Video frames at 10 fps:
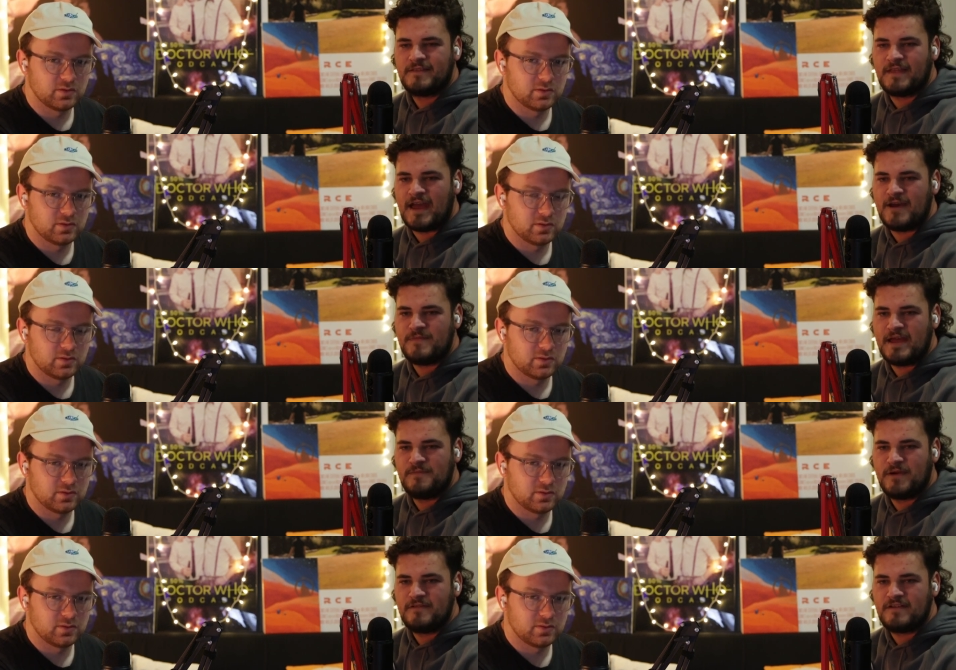Speaker 1: The
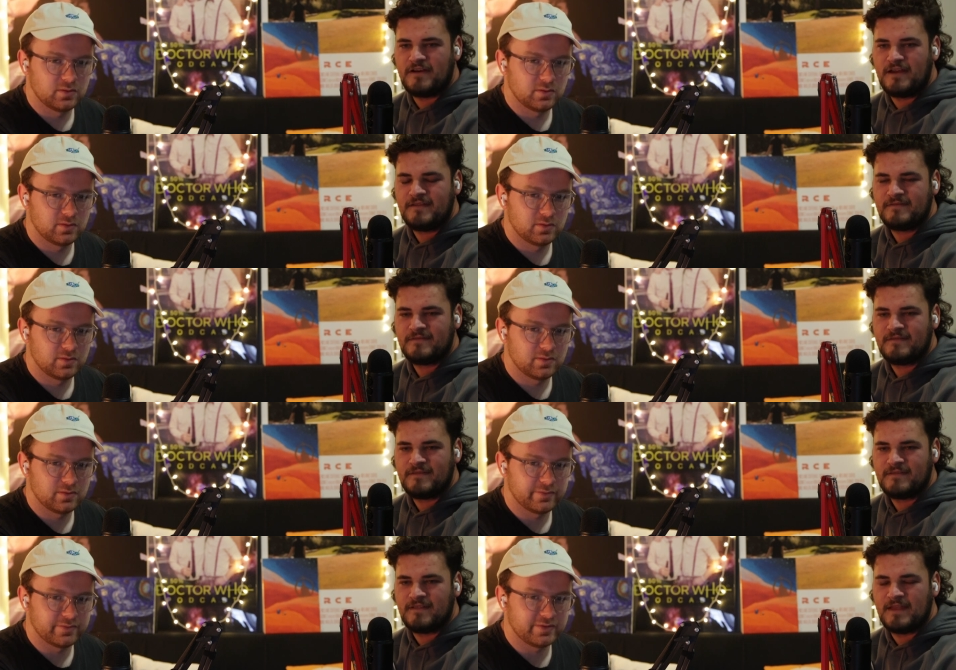handmade bow tie
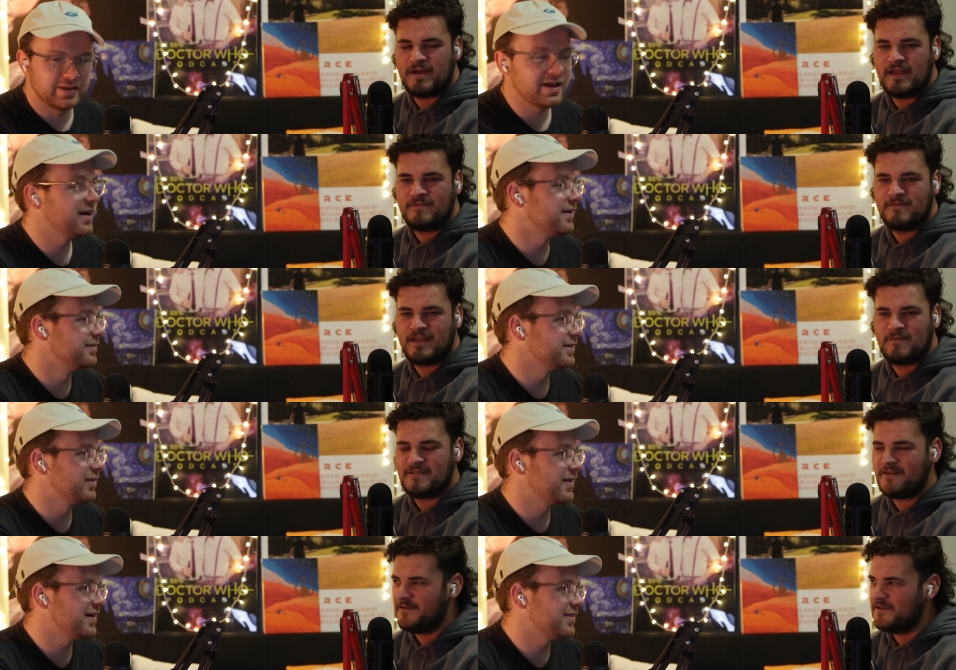that they made. Yeah, I read
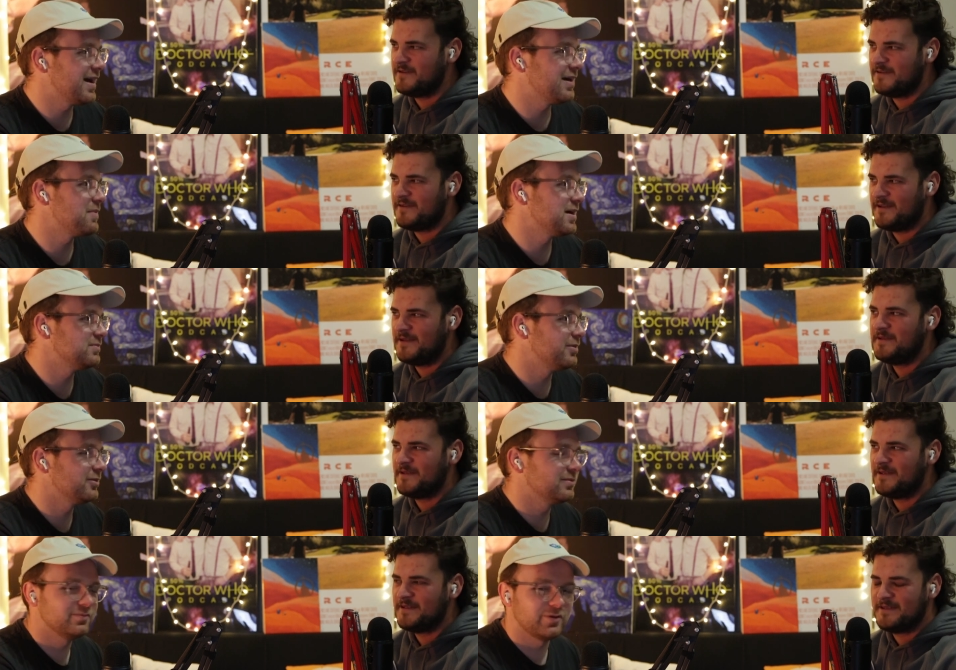episode. about that. The handmade yeah.
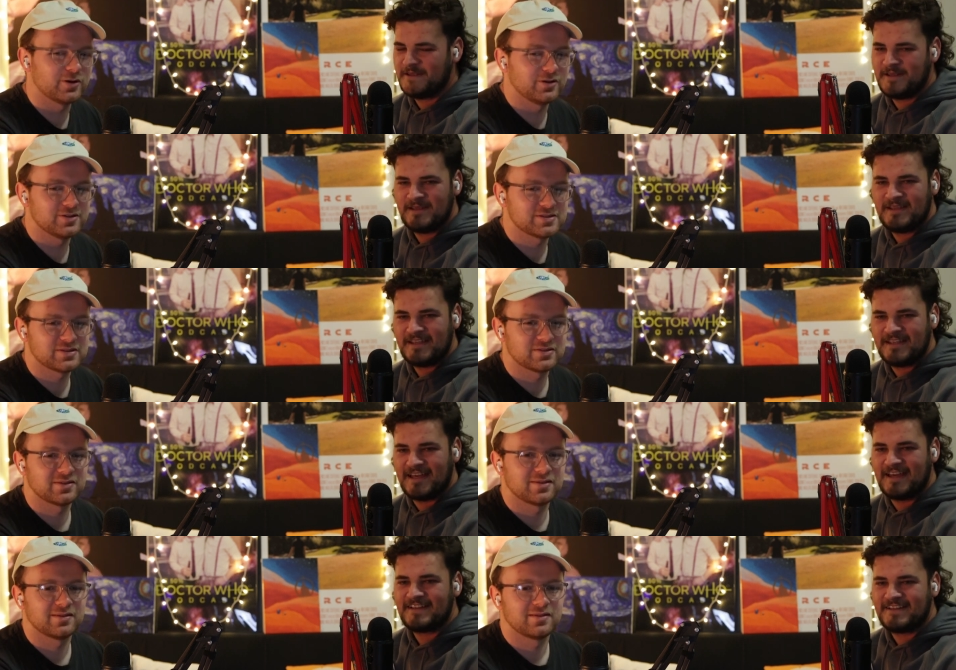
Speaker 2: bo- polka dots.
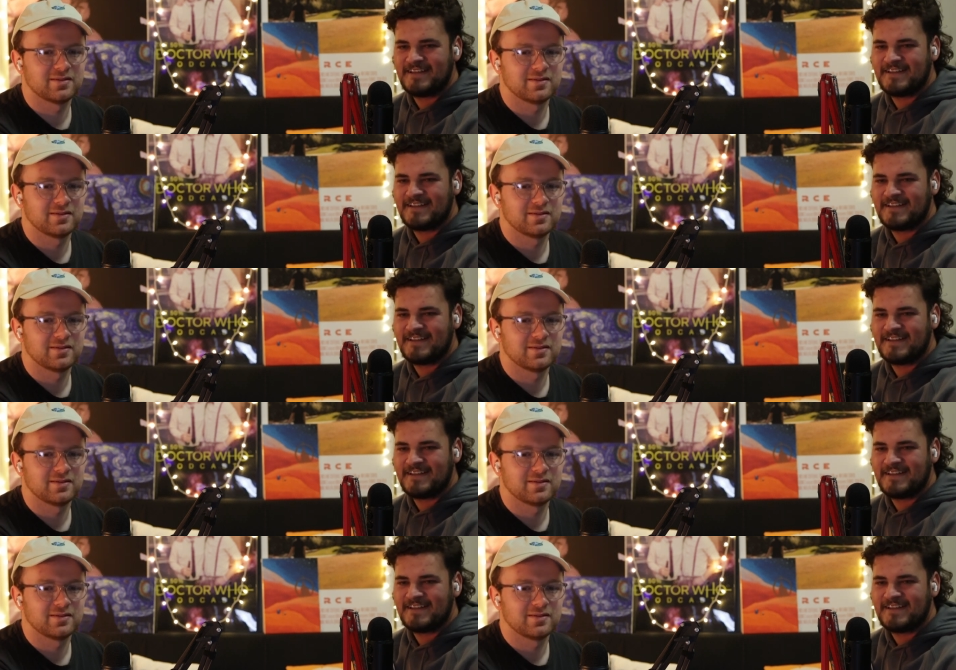
Speaker 1: Yeah.